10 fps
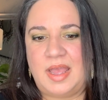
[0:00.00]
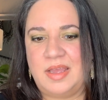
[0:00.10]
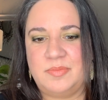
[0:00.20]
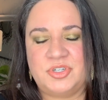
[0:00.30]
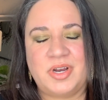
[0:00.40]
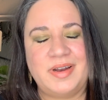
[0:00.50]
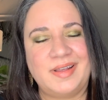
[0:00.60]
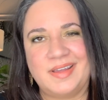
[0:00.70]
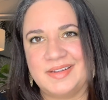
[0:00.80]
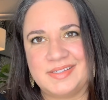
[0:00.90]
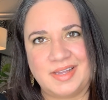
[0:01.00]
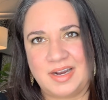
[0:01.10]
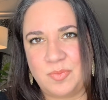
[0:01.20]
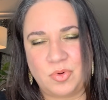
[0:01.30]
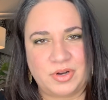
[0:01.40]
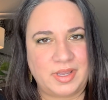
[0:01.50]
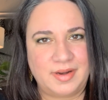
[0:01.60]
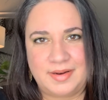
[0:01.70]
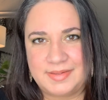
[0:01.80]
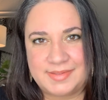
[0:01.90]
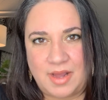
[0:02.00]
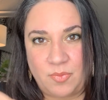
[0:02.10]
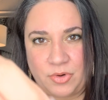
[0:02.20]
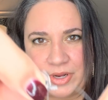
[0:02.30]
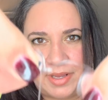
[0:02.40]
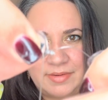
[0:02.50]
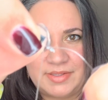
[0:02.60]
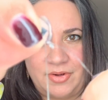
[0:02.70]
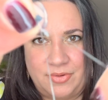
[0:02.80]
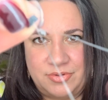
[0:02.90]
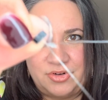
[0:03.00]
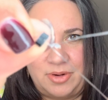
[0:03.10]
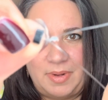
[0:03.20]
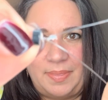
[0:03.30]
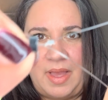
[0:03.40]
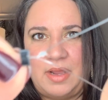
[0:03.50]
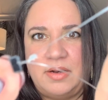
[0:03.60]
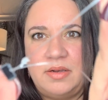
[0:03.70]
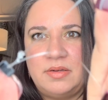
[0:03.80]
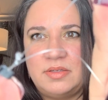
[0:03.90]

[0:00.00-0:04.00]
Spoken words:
I'm trying to get a setup working and it's not working, so sorry about that.